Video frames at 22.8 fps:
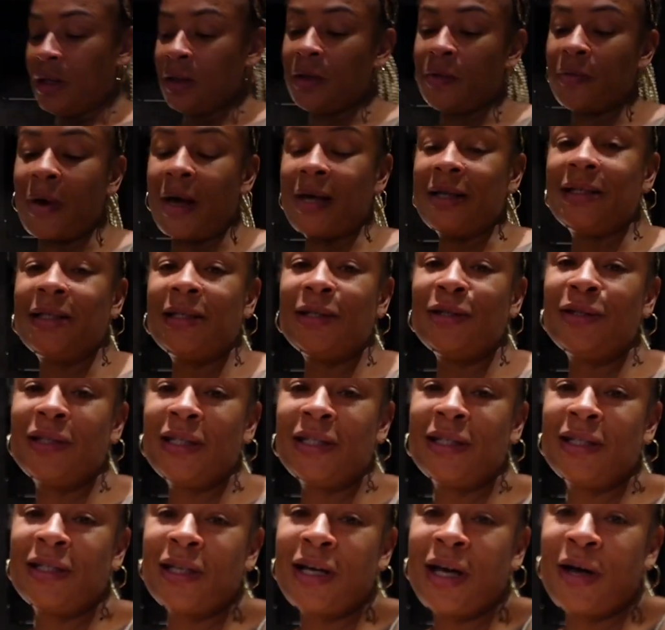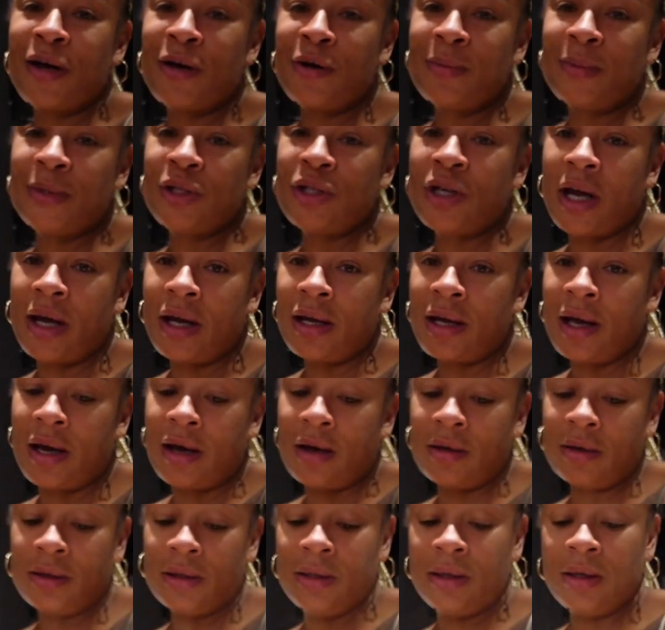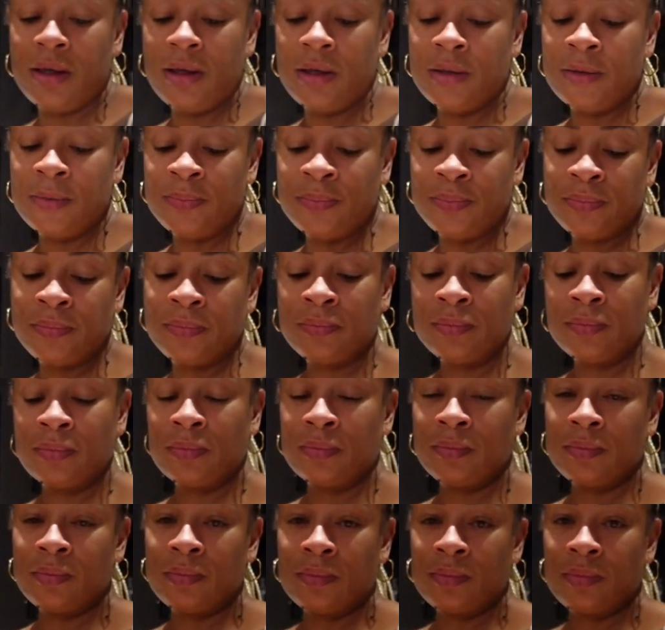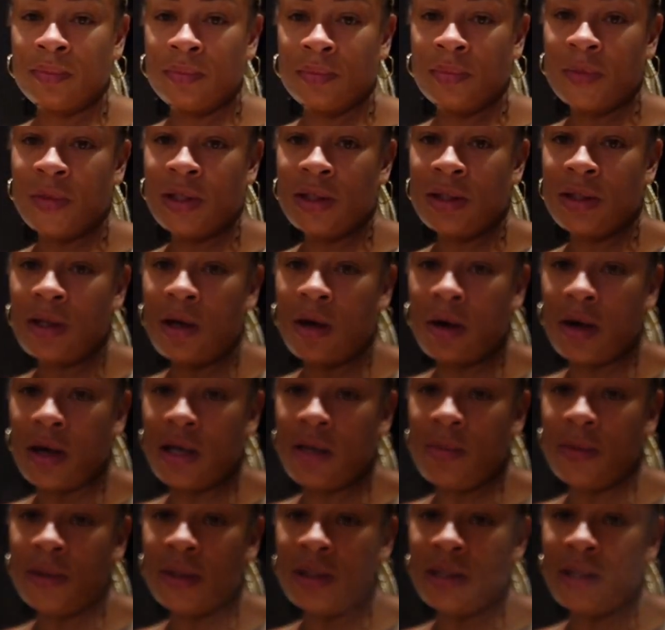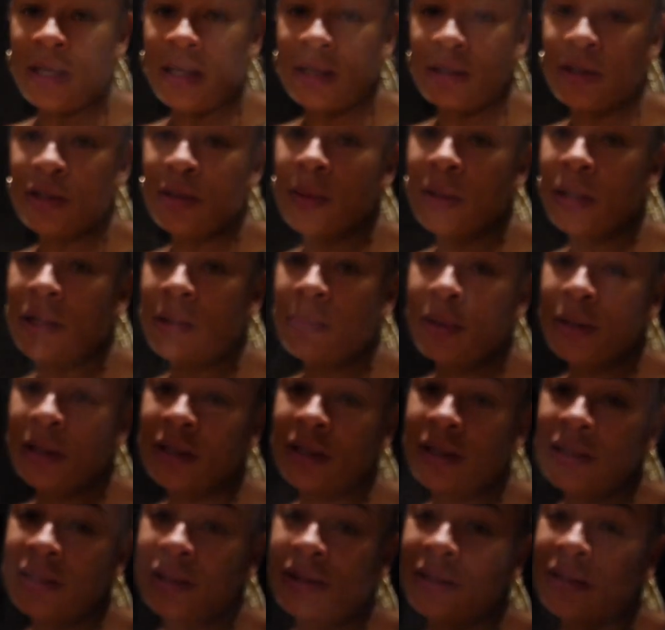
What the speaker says: The rice still needs to go, but check it out. It's already putting down, so we're gonna put the